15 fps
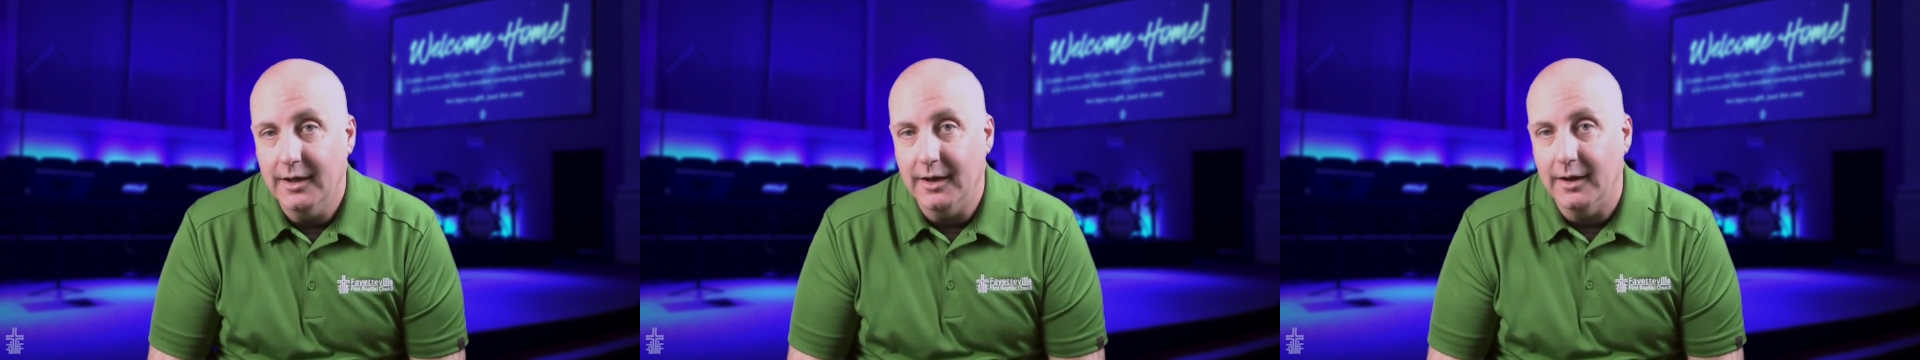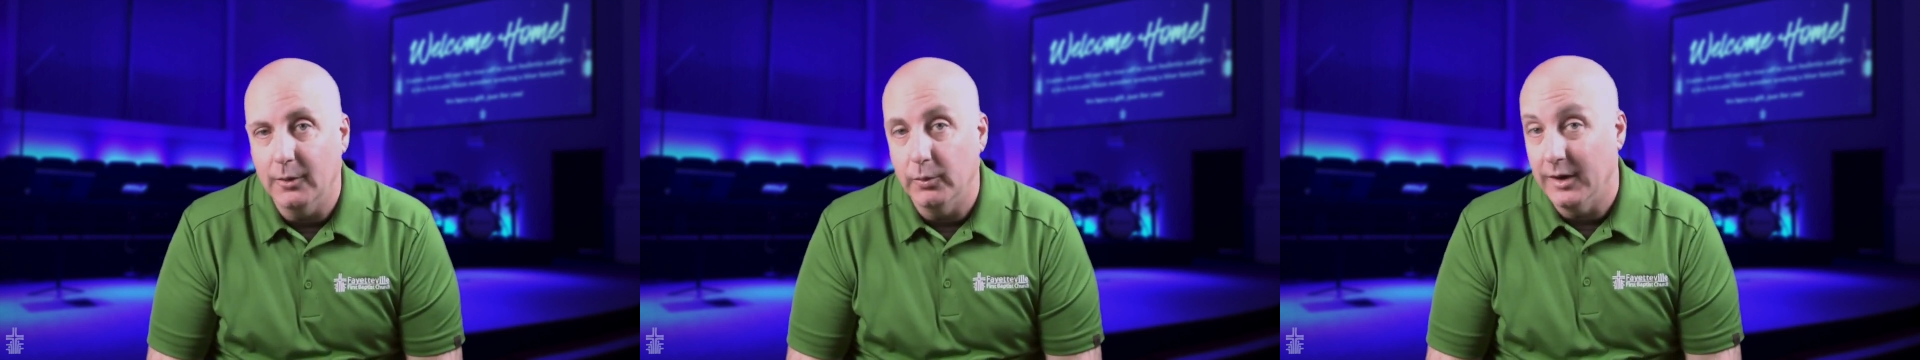
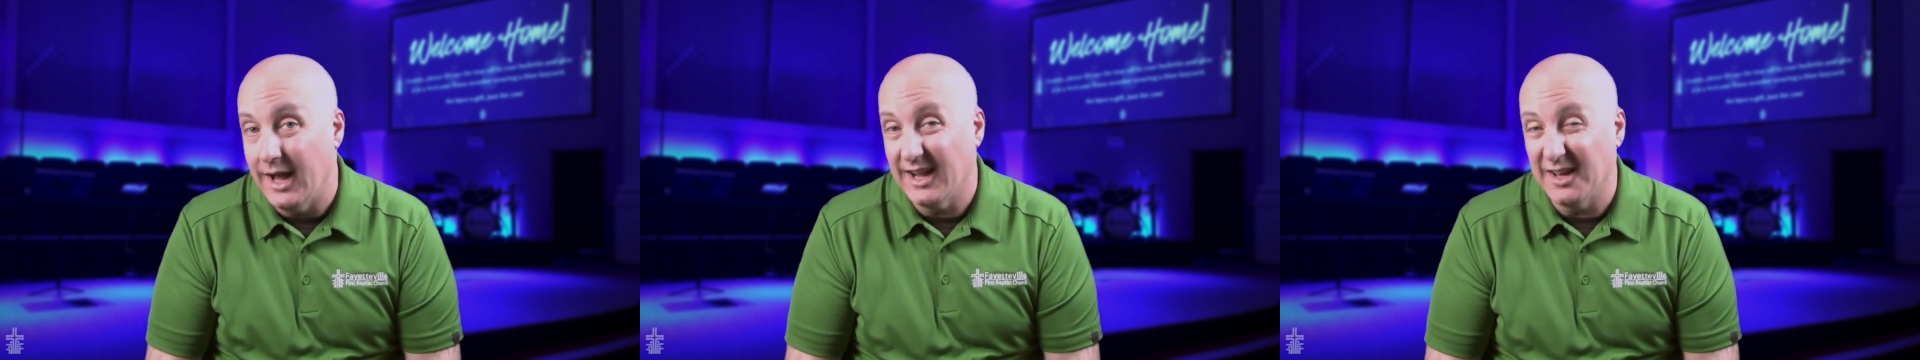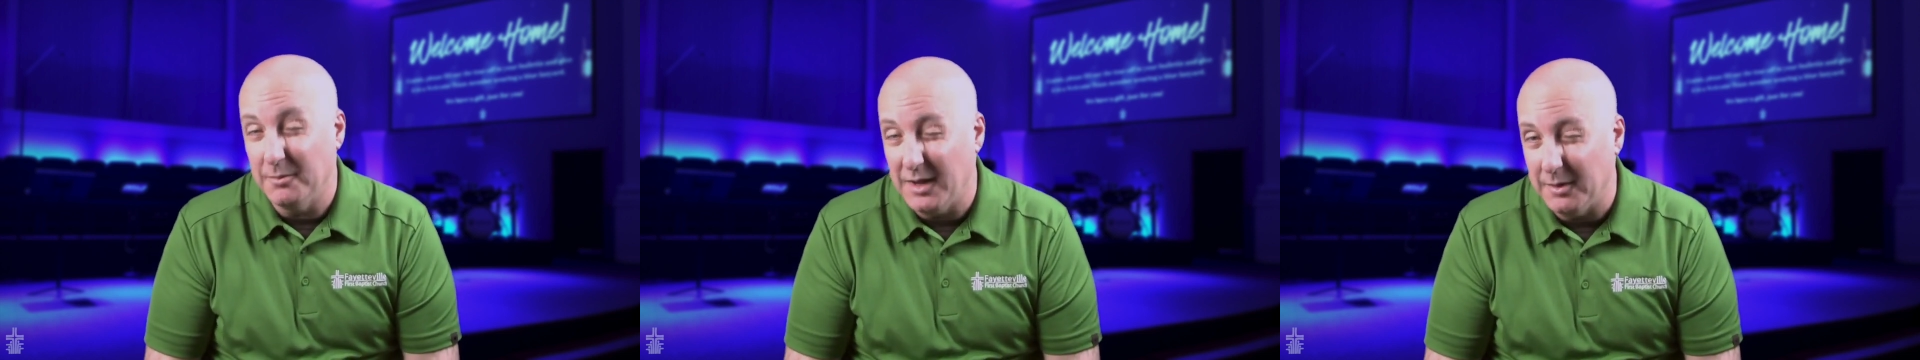we're
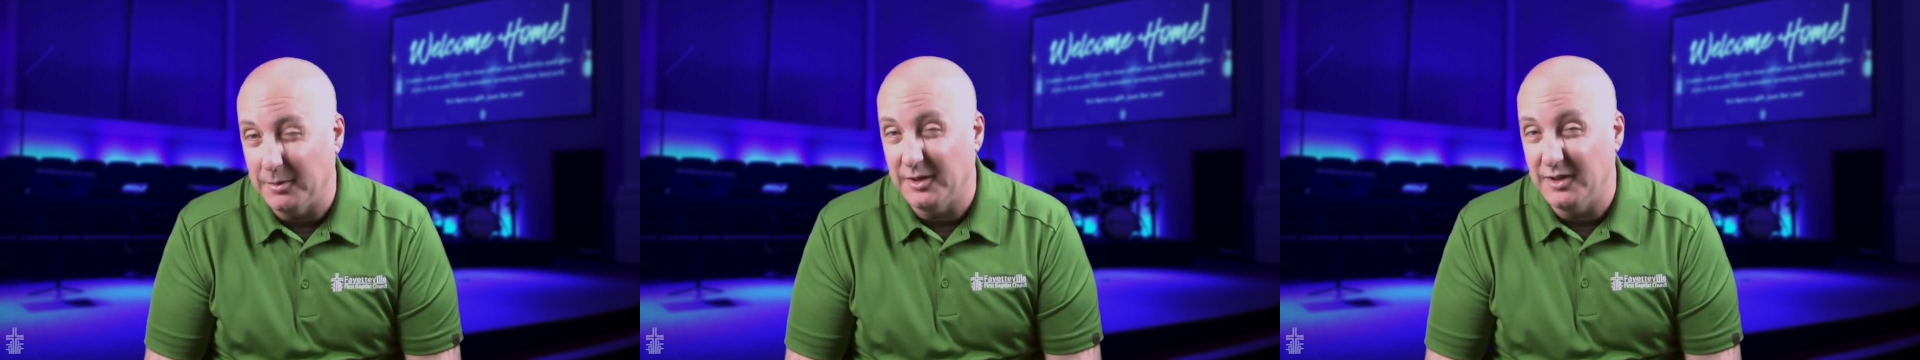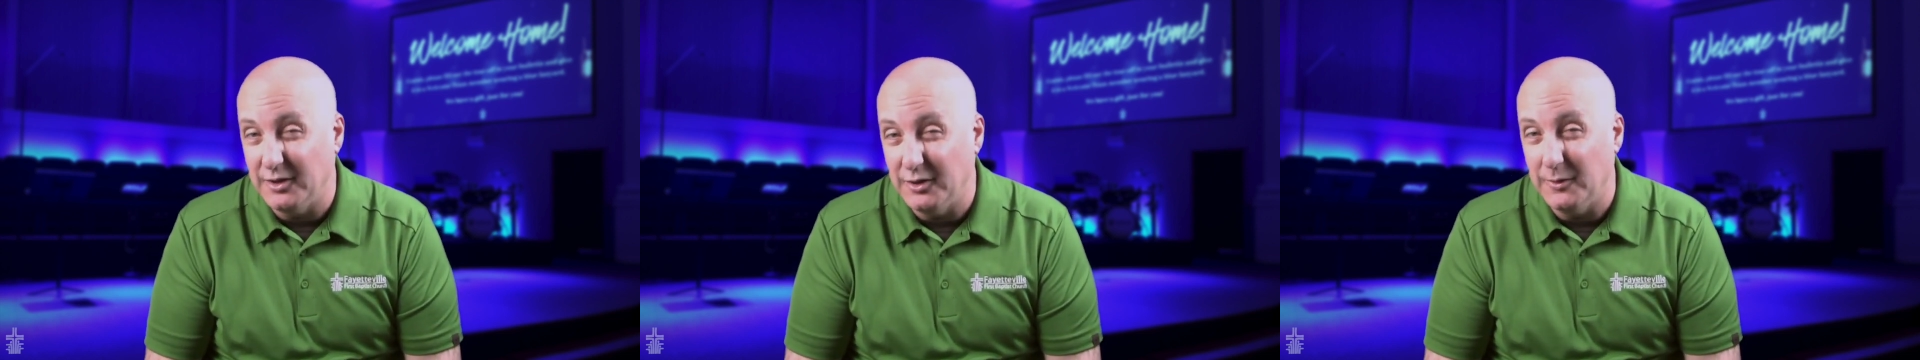not going to be
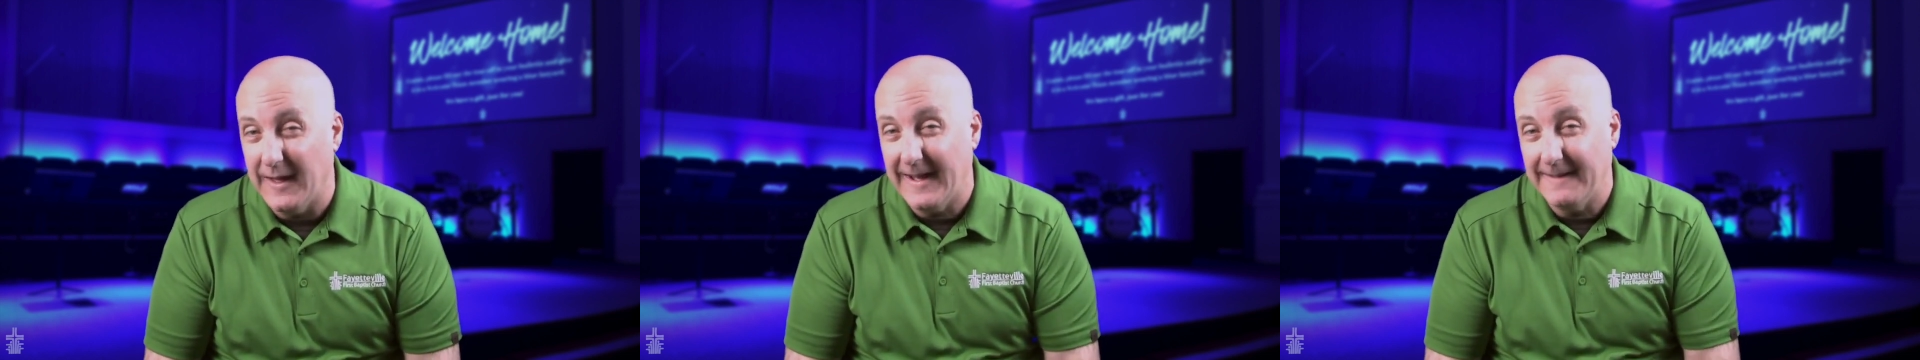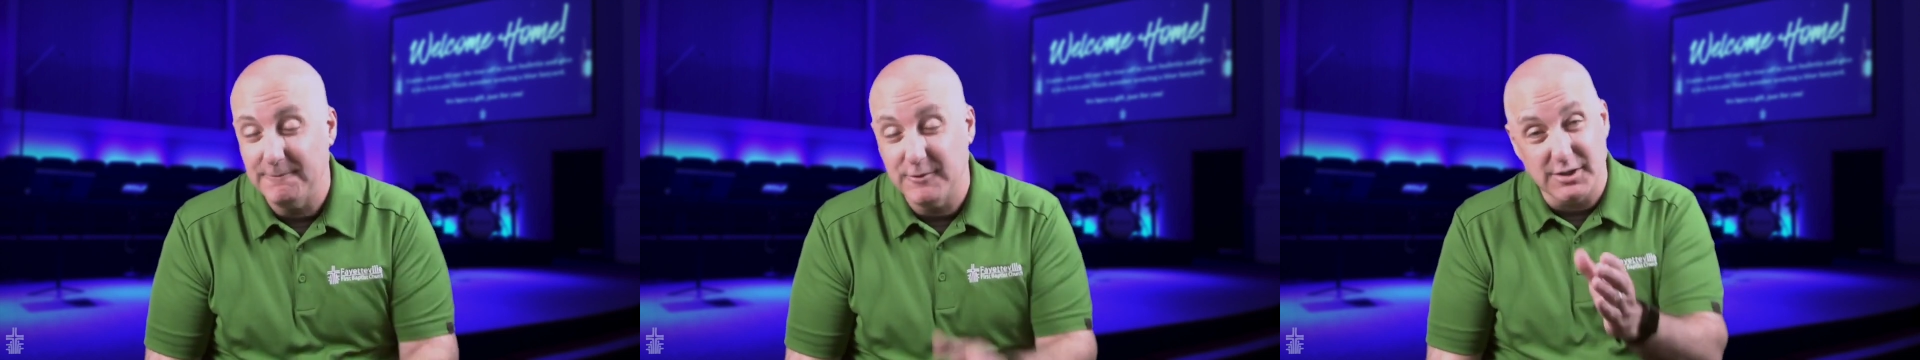able to do that.